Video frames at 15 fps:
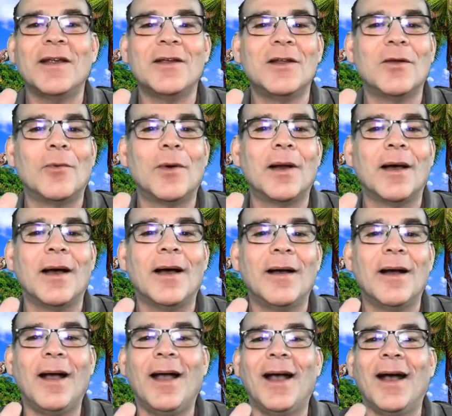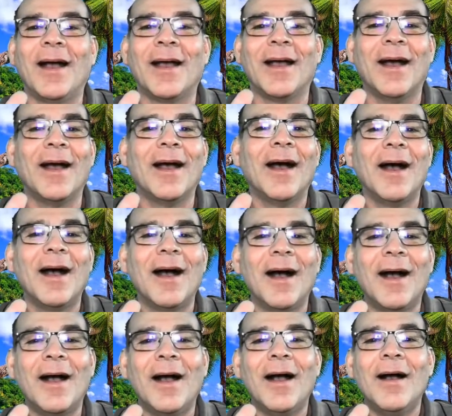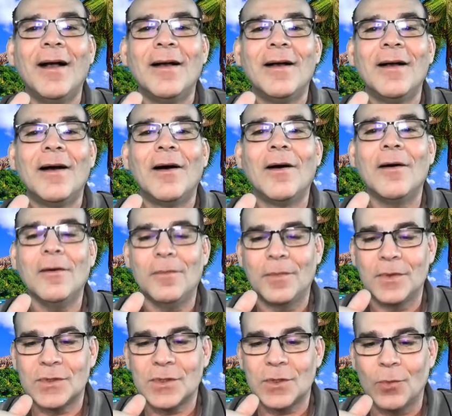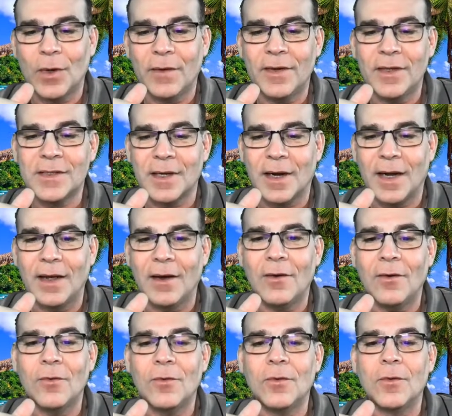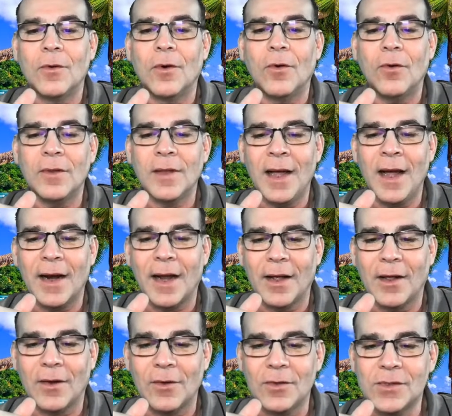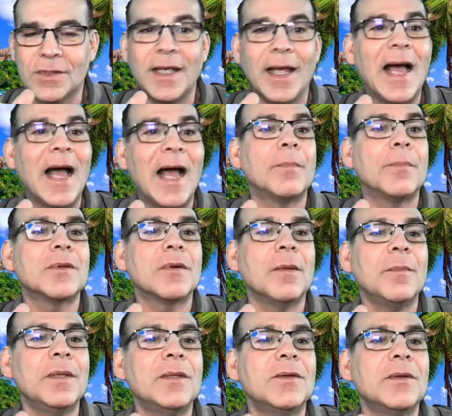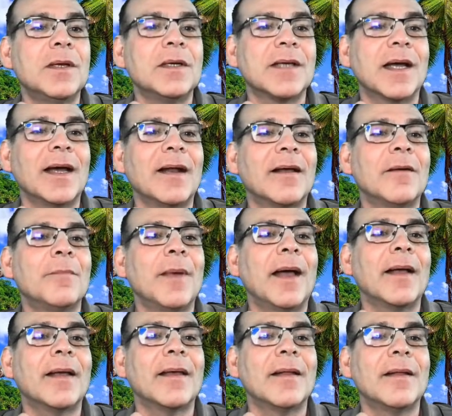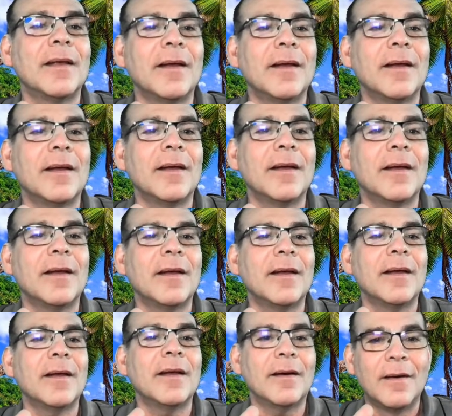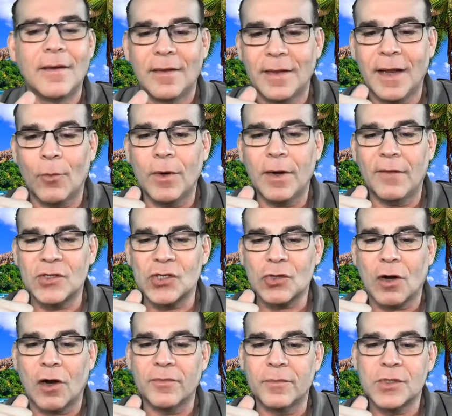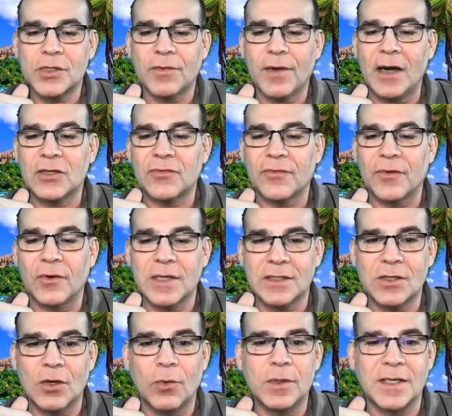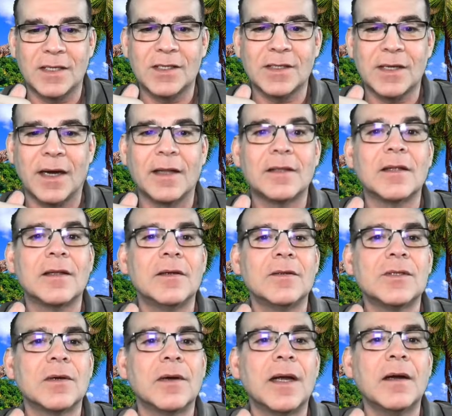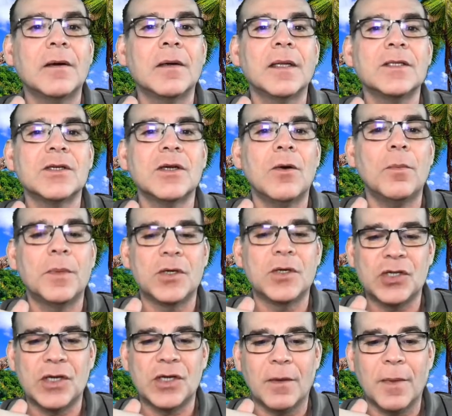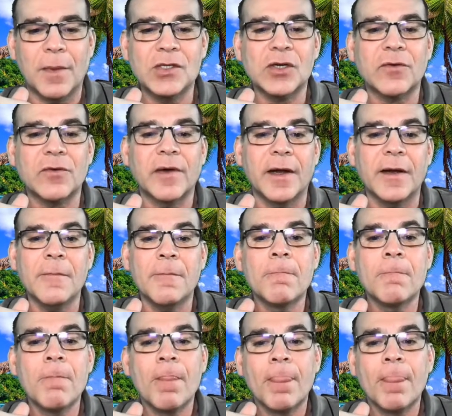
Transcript: You don't want to. Oh, so where is it? Hold on. I closed the app. So let me do this. I got to come back in here. We're going to have to start from scratch, folks. That's always exciting to do. So here, let's go. I'm going to share my screen.